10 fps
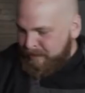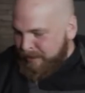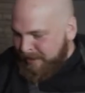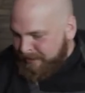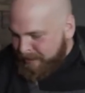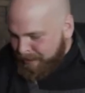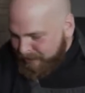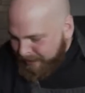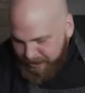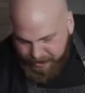a pretty
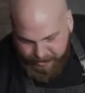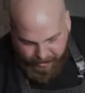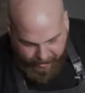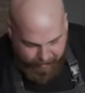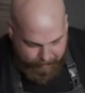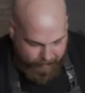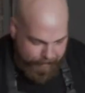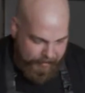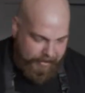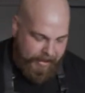simple dish.
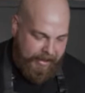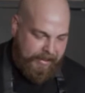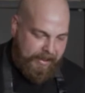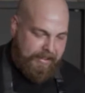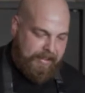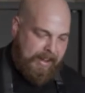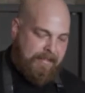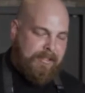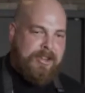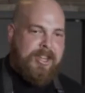Like I said,
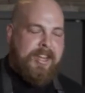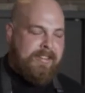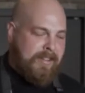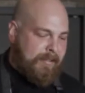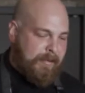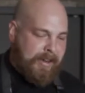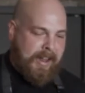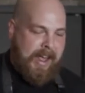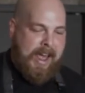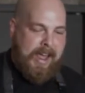after the chicken's done, we're going
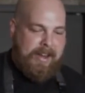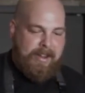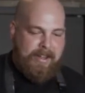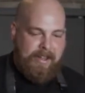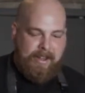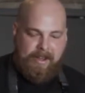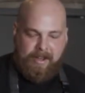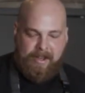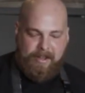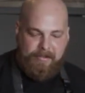to add
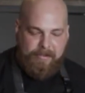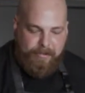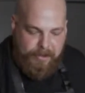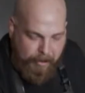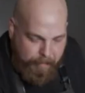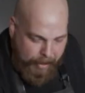a chopped